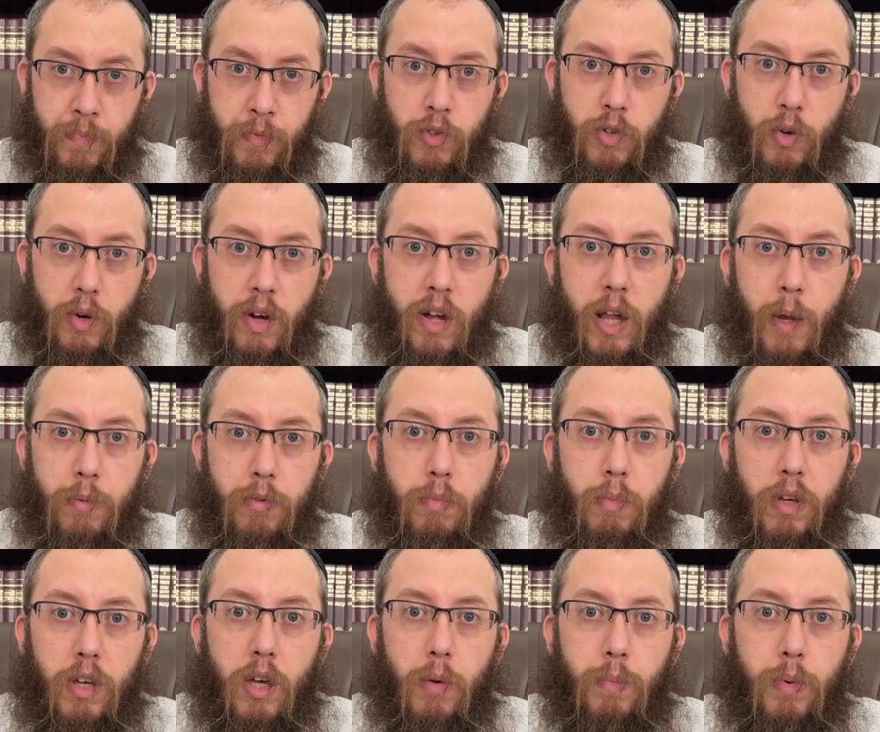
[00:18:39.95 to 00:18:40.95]
Sort of helps
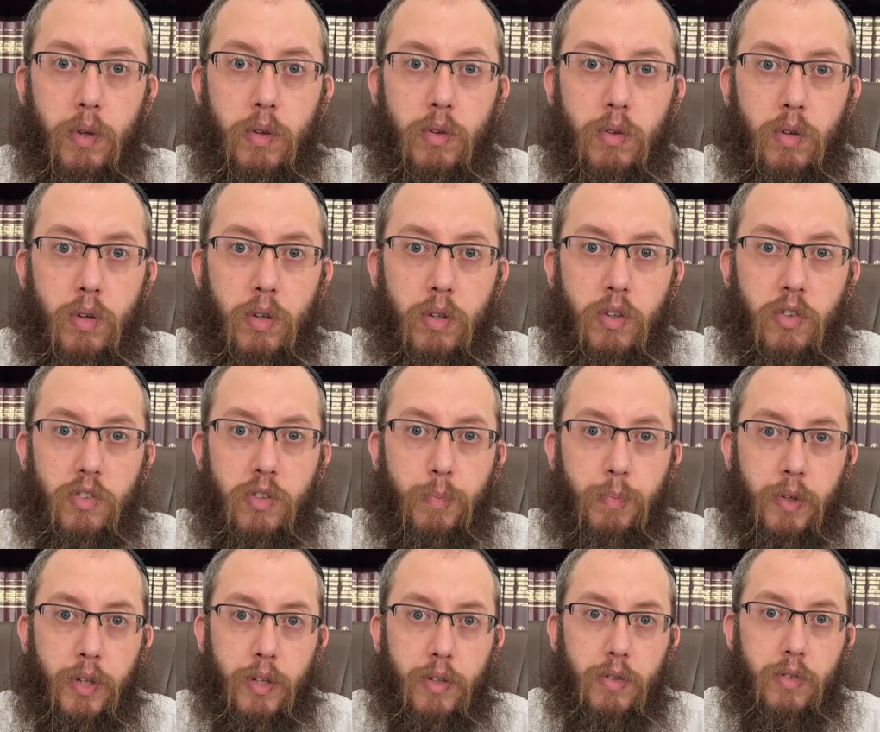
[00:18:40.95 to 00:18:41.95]
me keep it
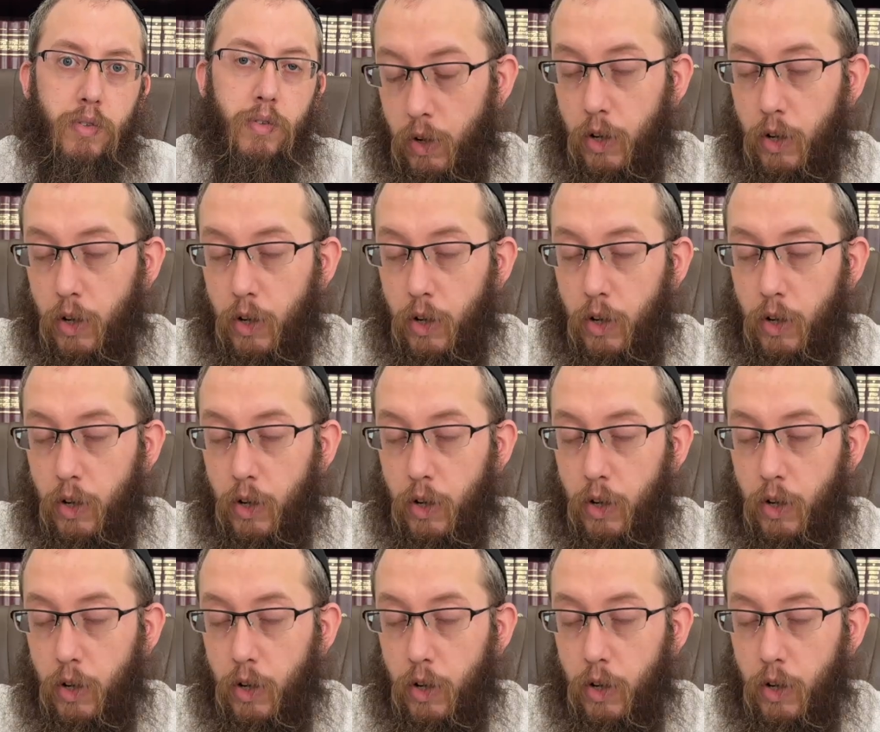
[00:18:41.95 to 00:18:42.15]
disciplined.